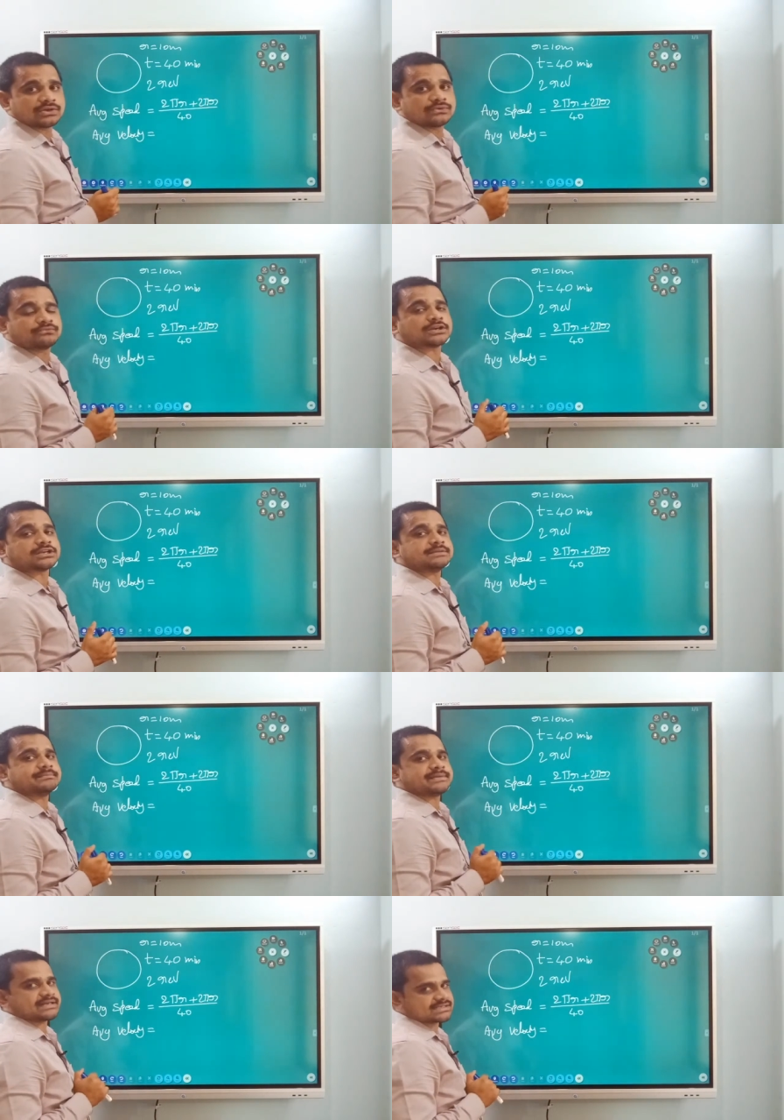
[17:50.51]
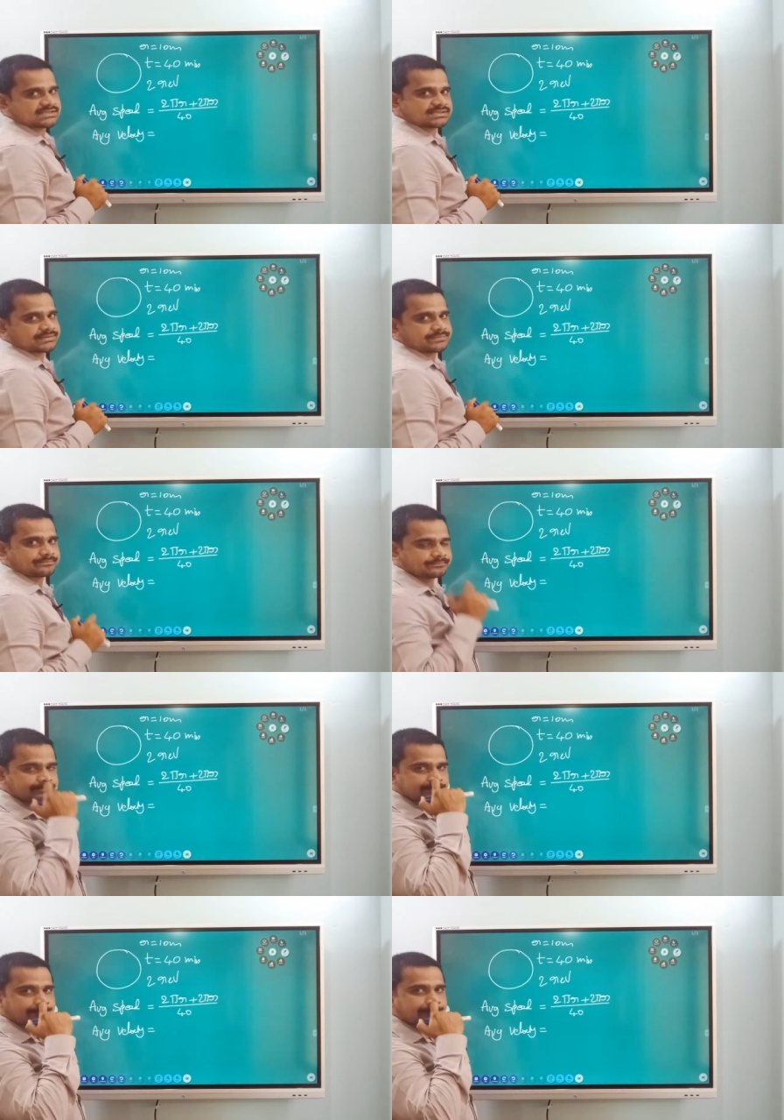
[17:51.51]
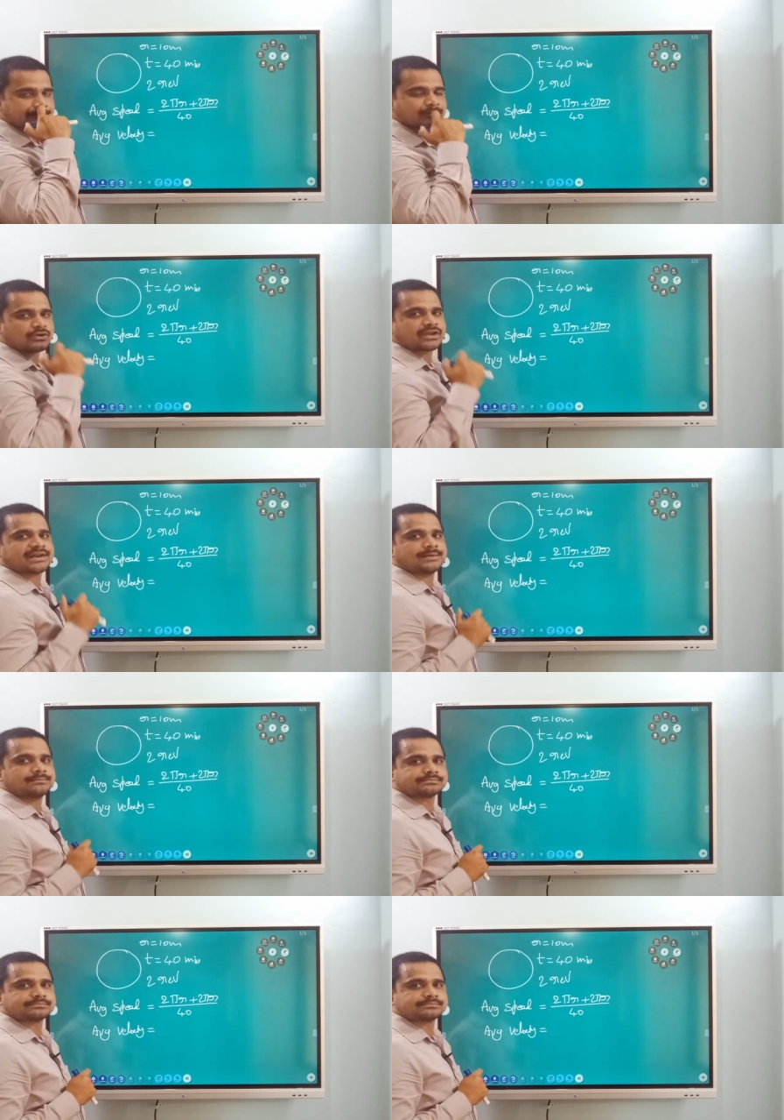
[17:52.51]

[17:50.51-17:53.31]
40 minutes. Okay, na?